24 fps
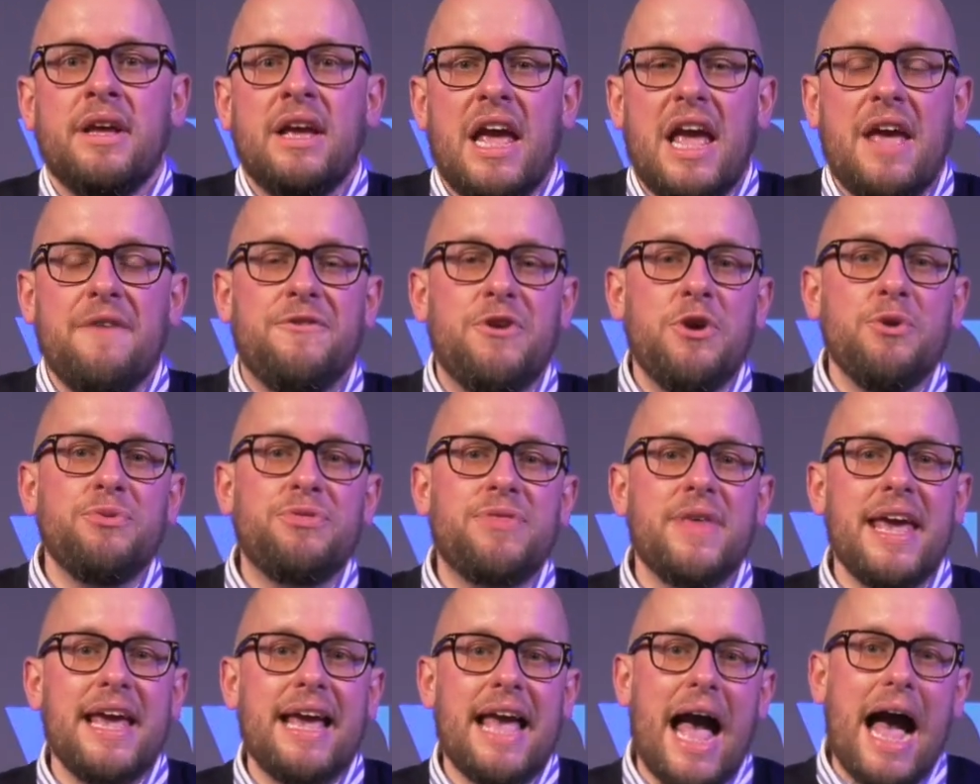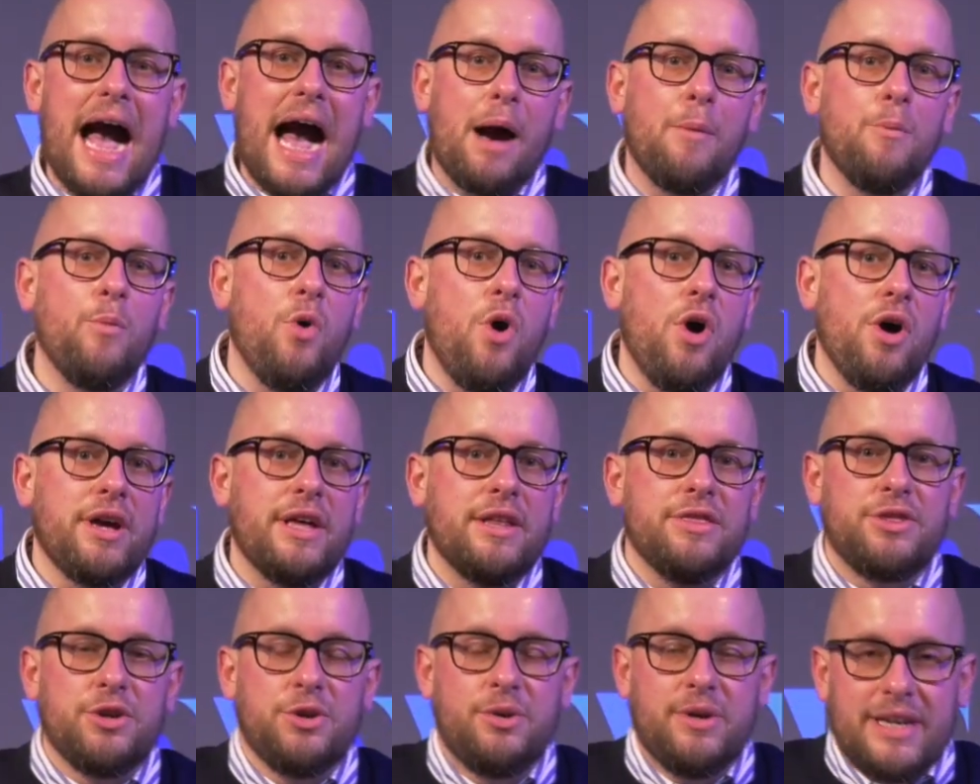If you think I'm
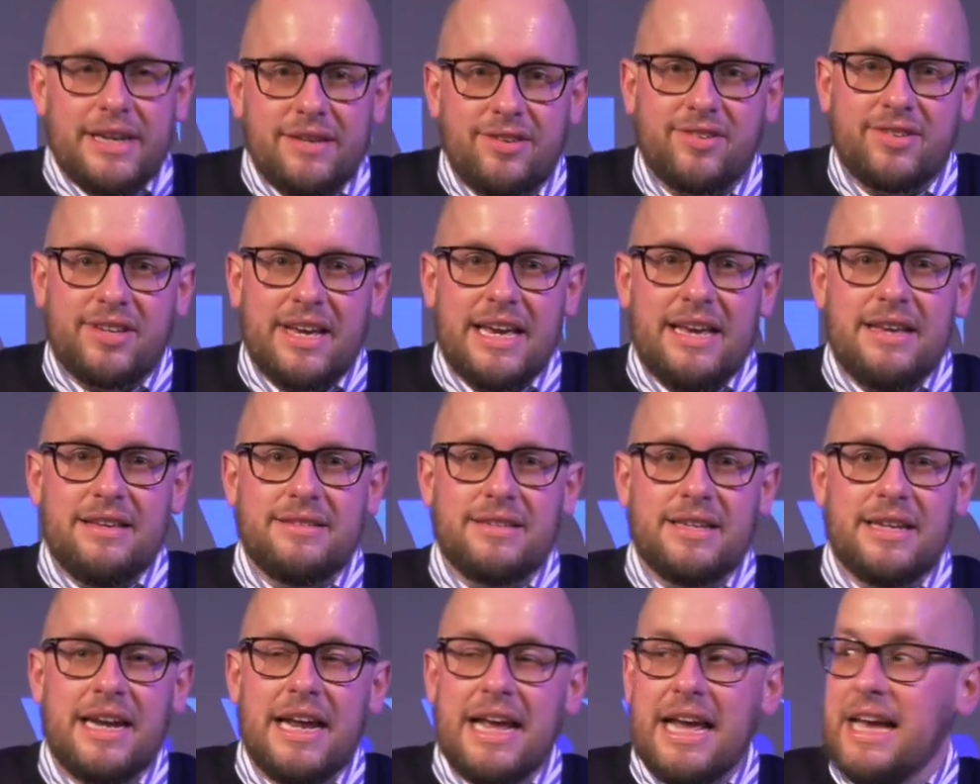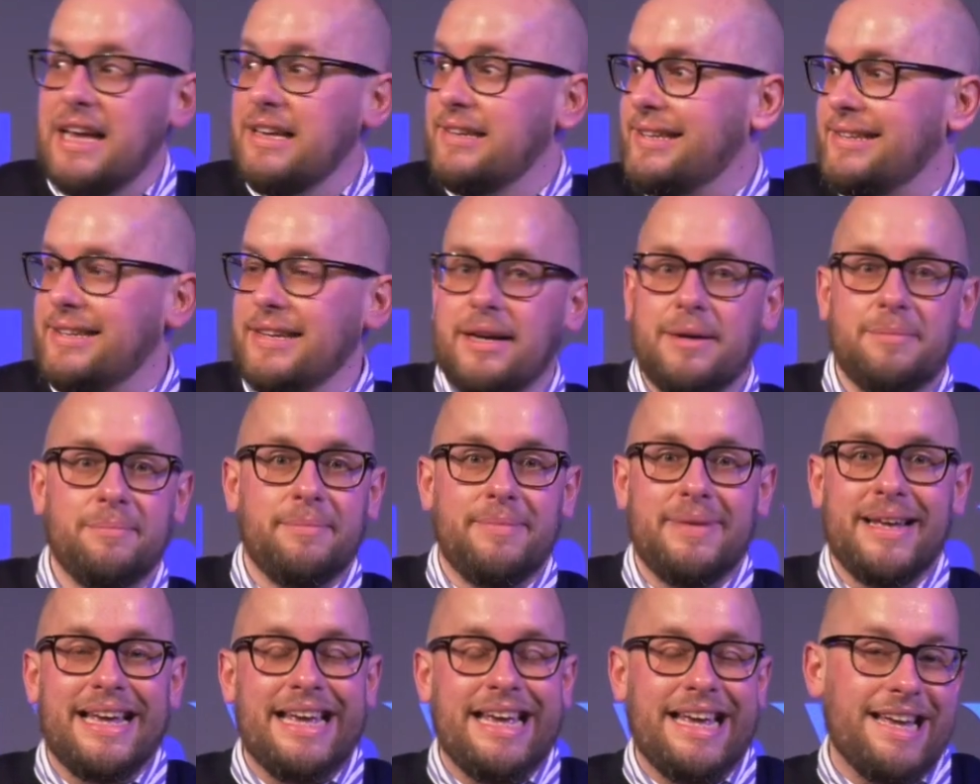walking through this season in some